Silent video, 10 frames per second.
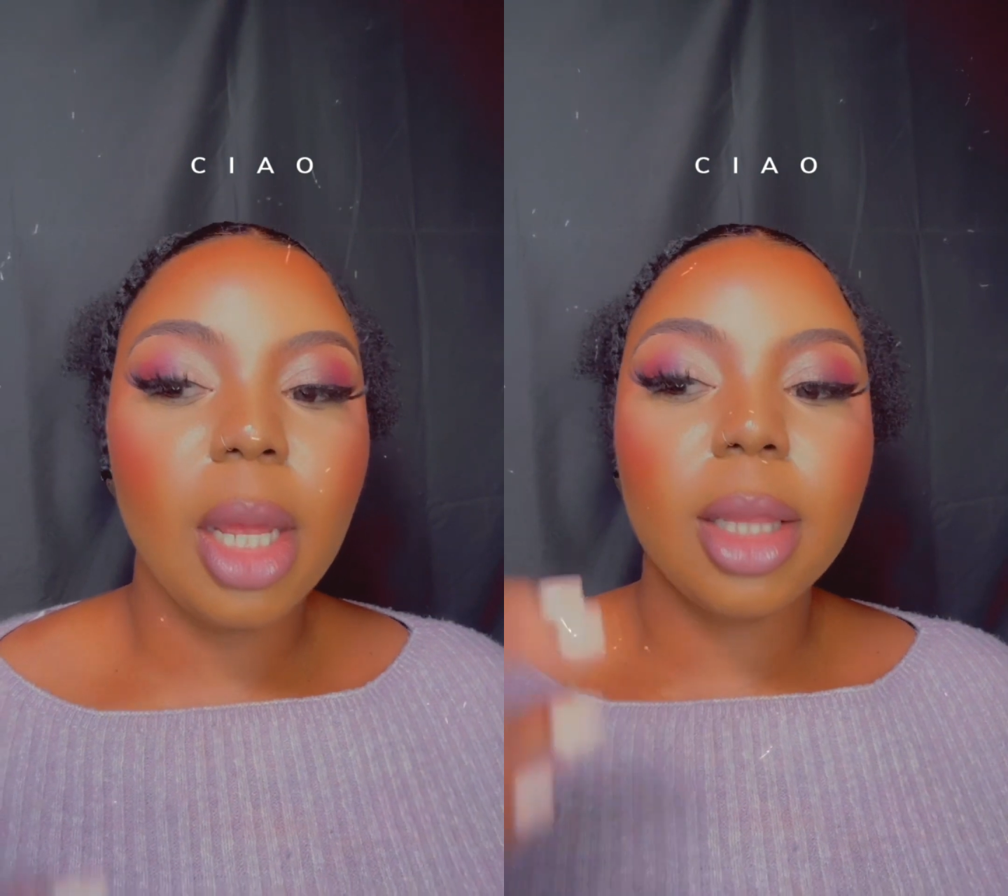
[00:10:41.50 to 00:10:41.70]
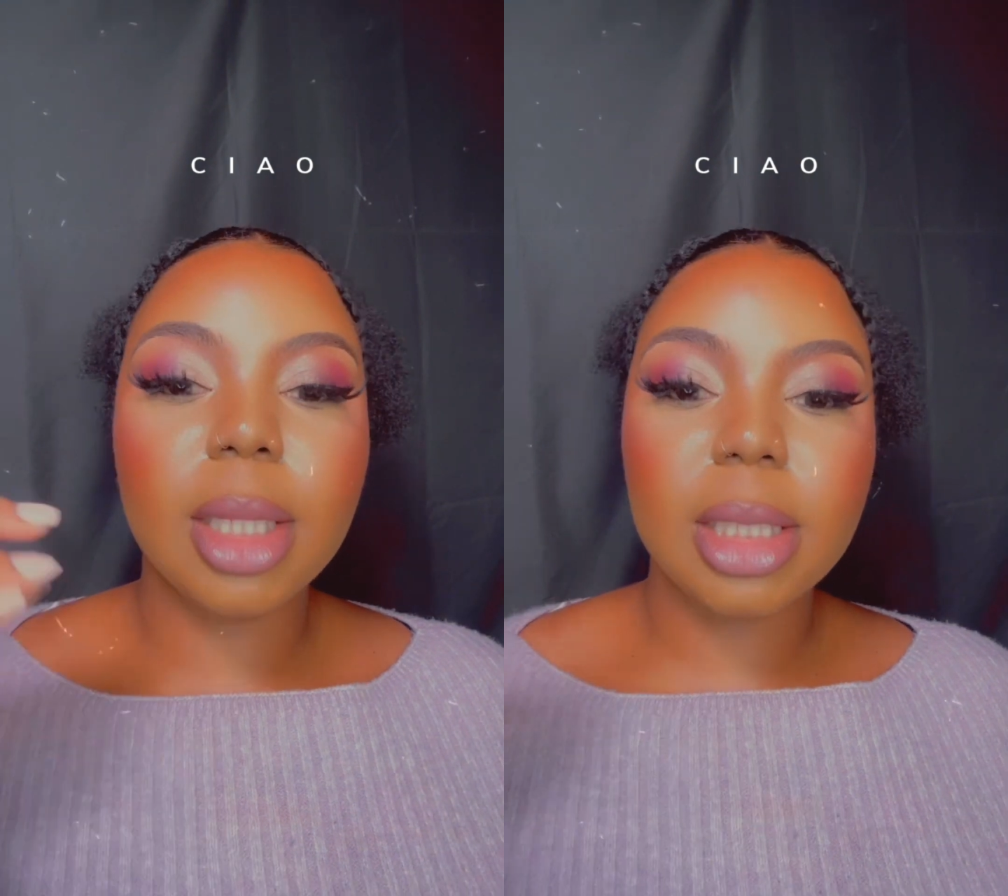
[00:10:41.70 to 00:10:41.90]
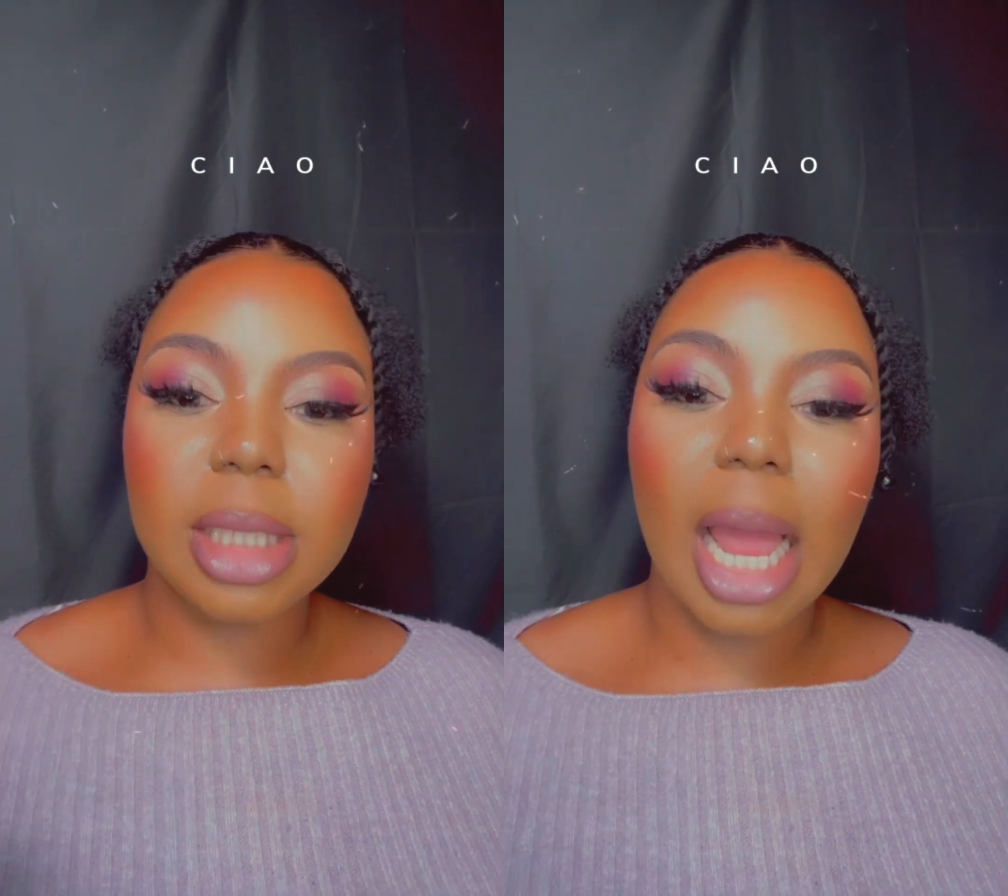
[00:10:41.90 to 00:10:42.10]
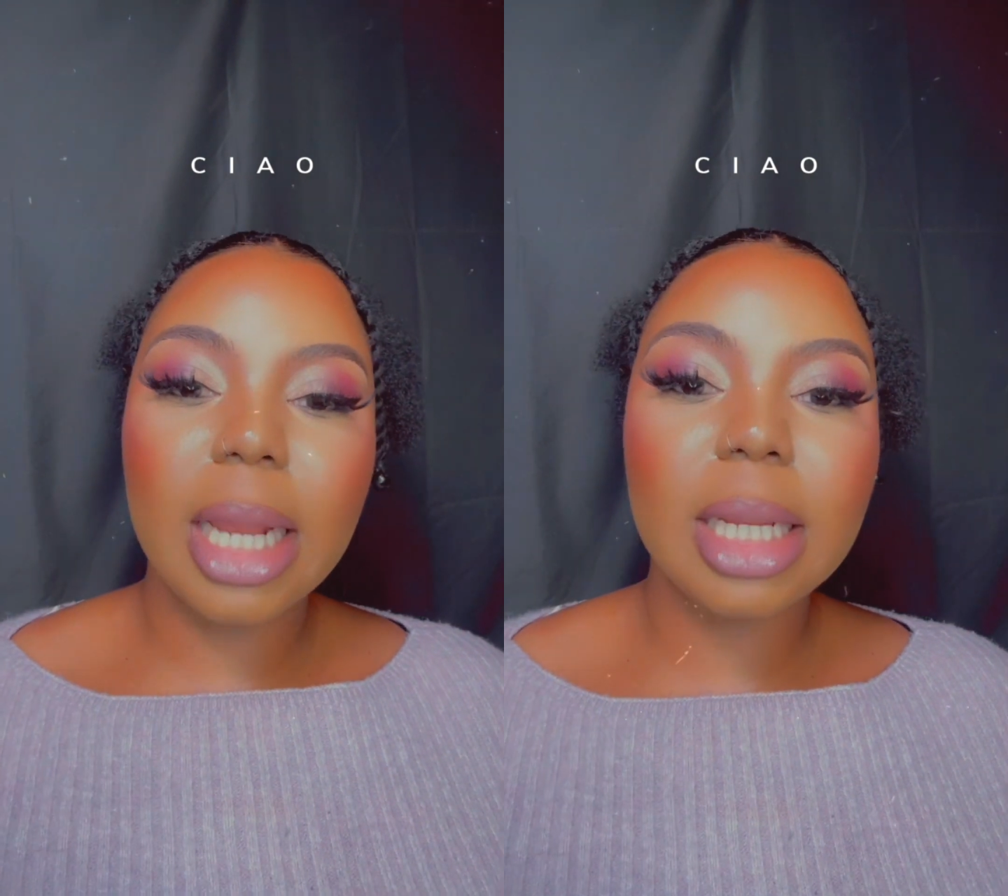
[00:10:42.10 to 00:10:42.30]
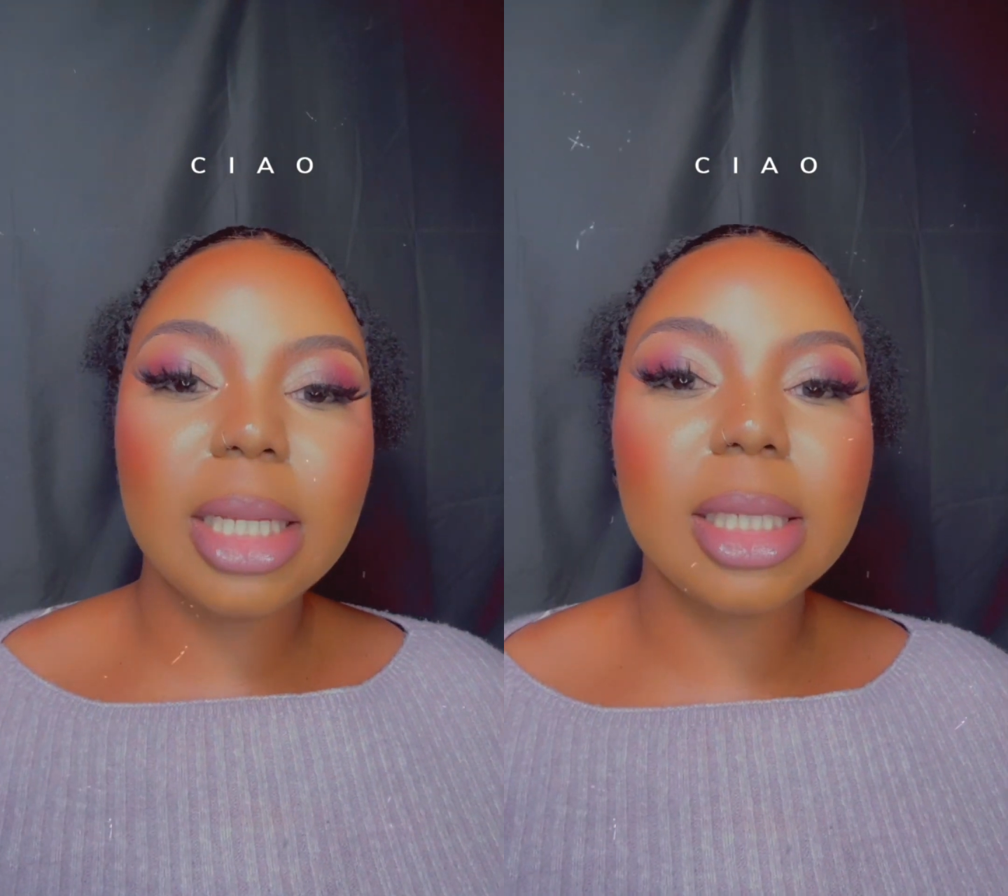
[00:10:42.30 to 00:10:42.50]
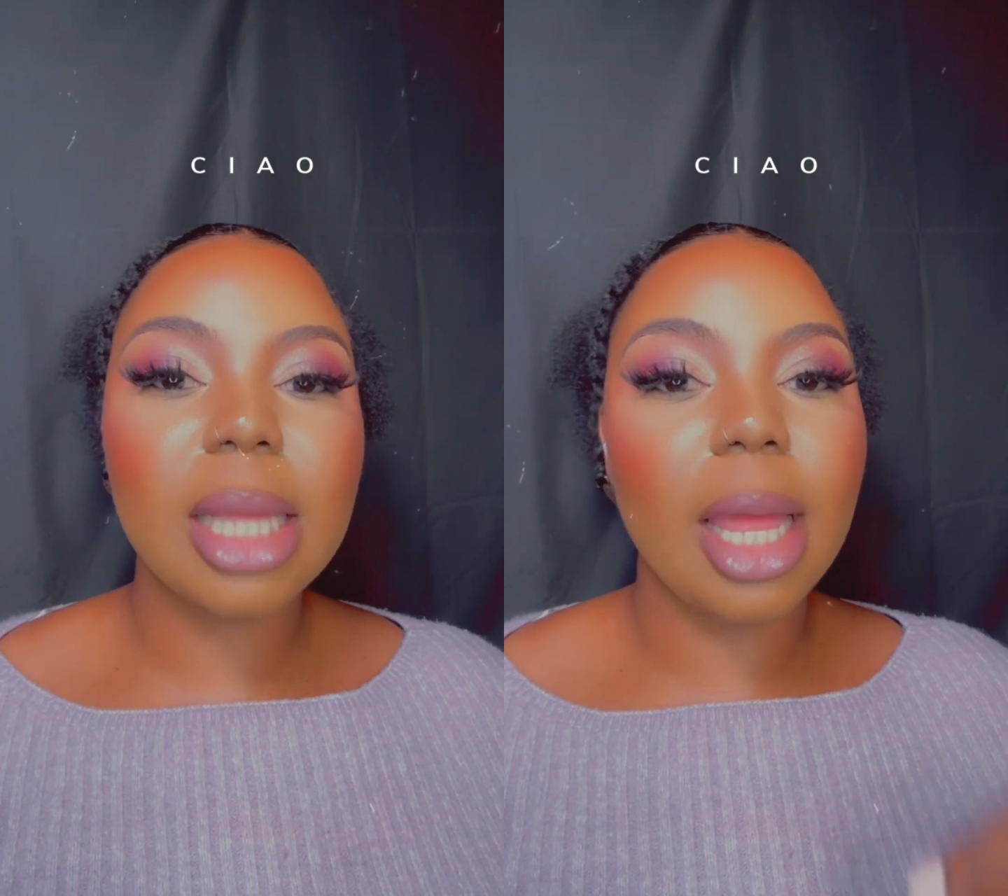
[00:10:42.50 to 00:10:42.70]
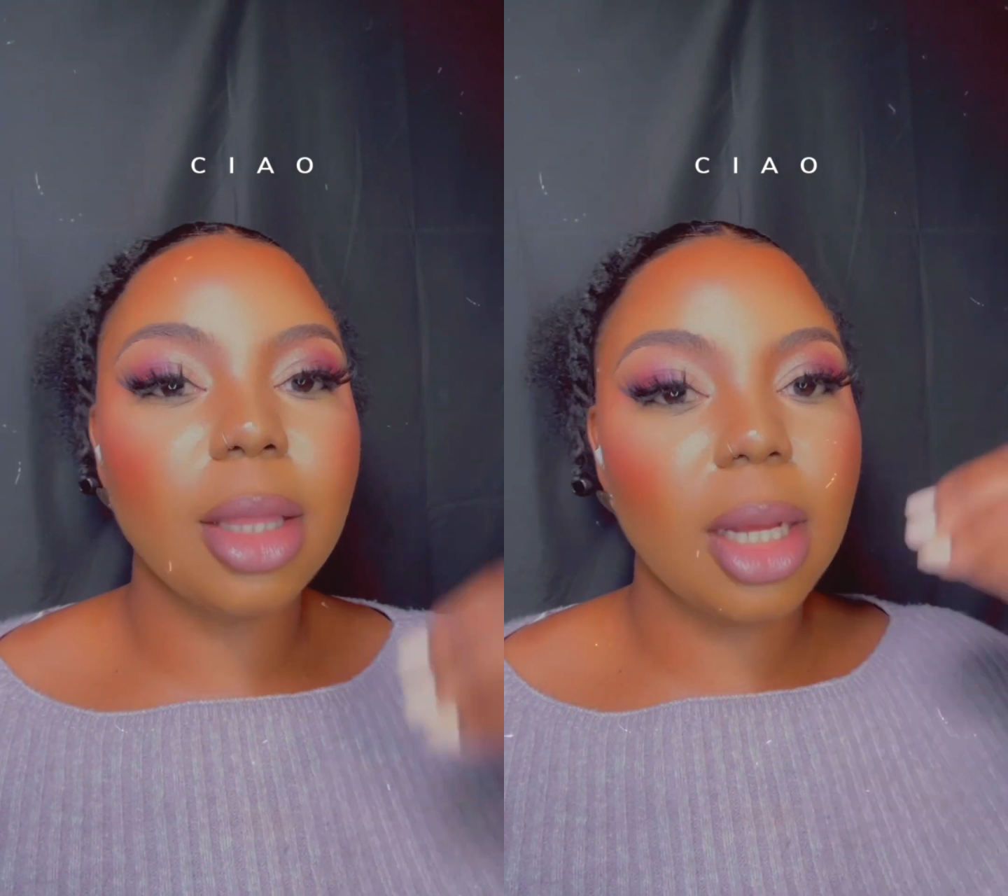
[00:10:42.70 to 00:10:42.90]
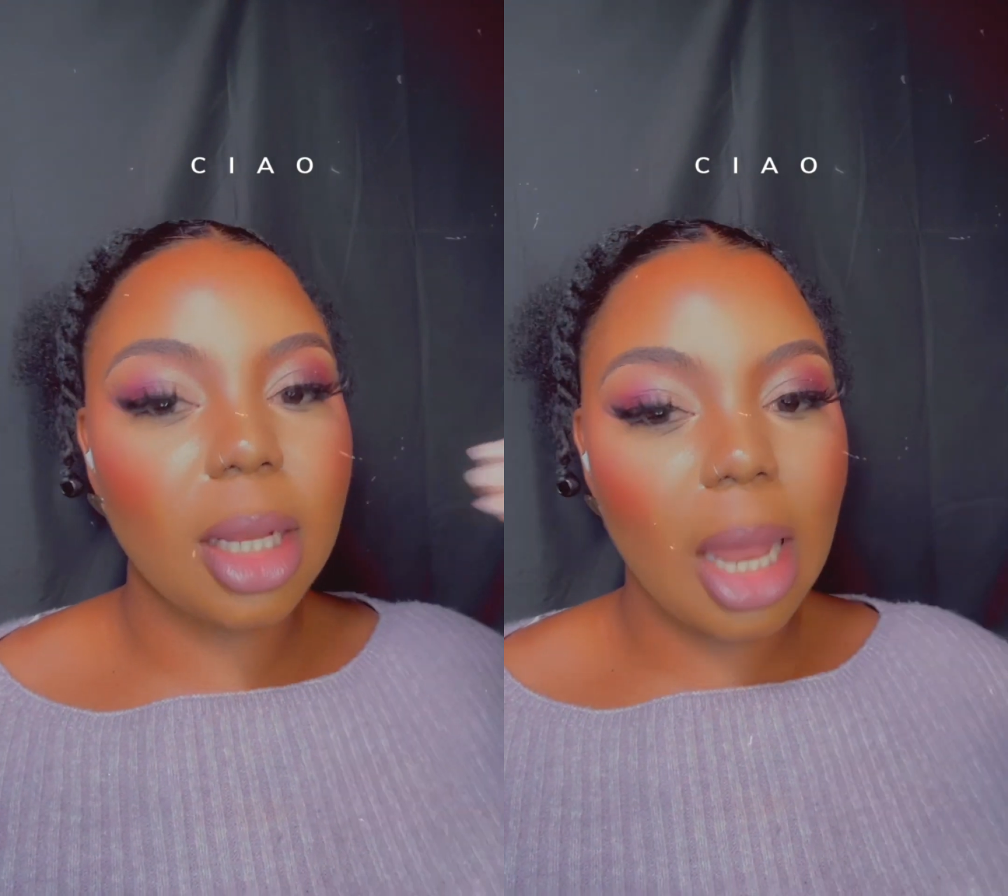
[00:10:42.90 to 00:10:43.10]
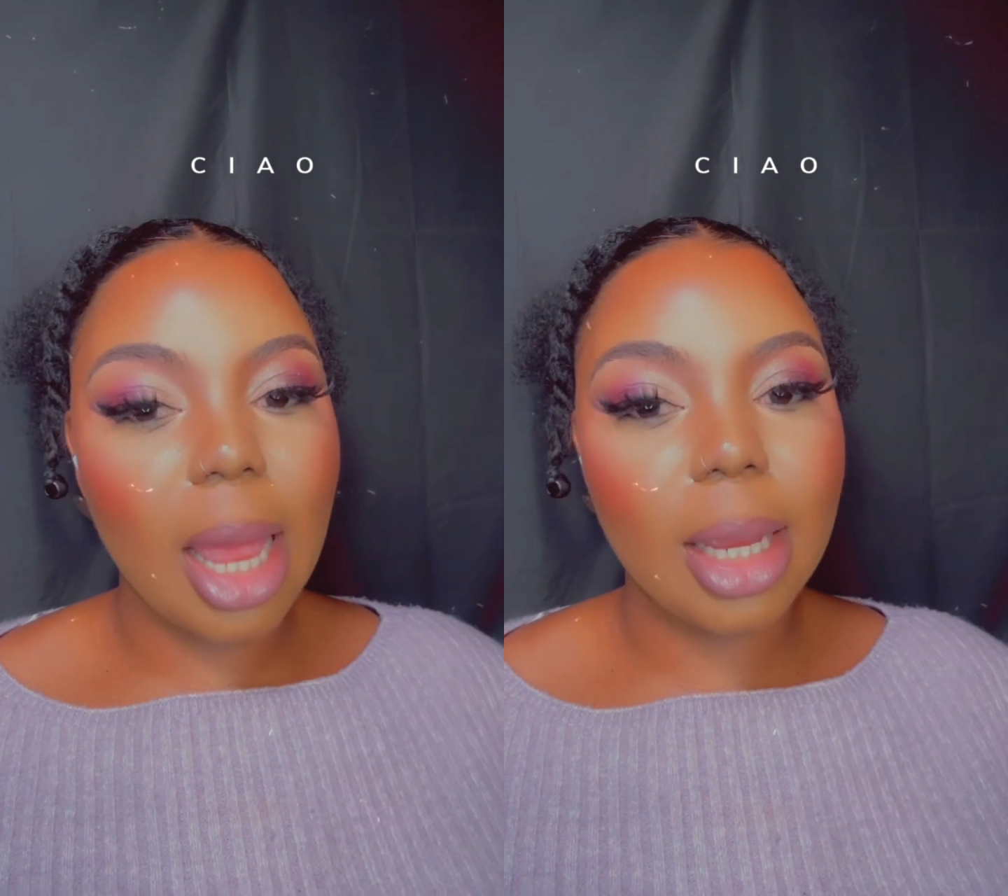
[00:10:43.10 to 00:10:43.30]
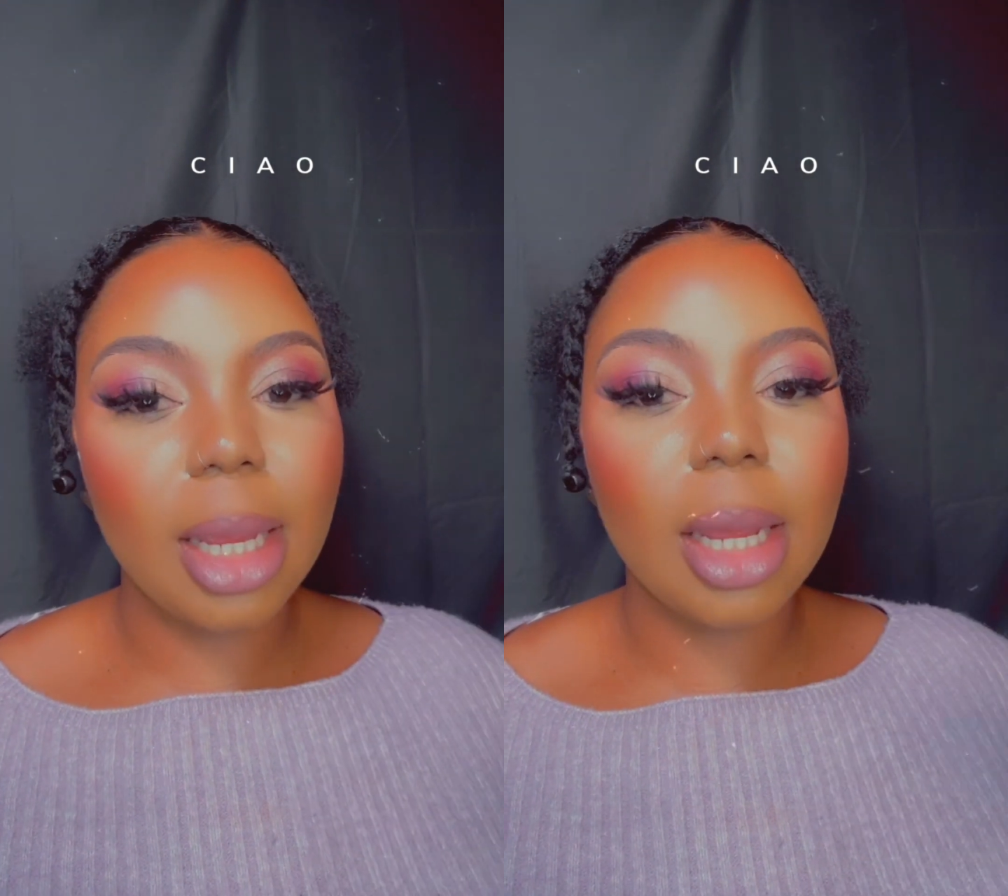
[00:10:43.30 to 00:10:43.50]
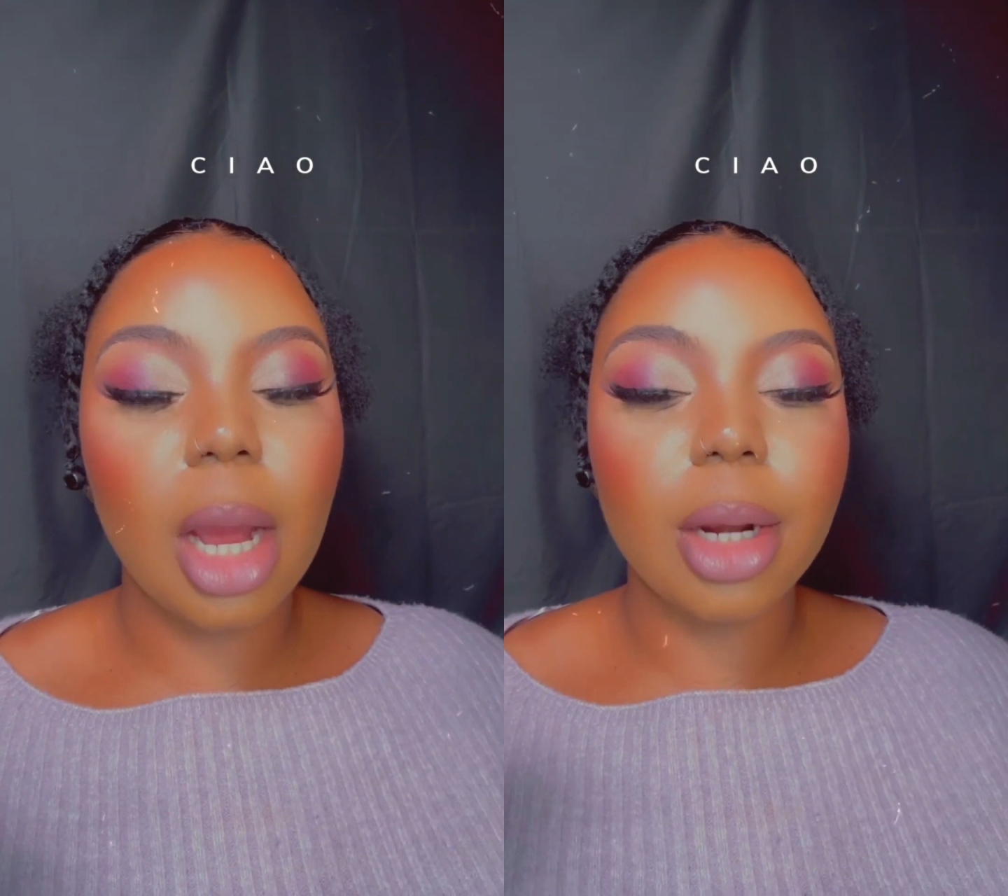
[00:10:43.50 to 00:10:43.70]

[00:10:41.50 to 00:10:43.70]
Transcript: The stylist and the client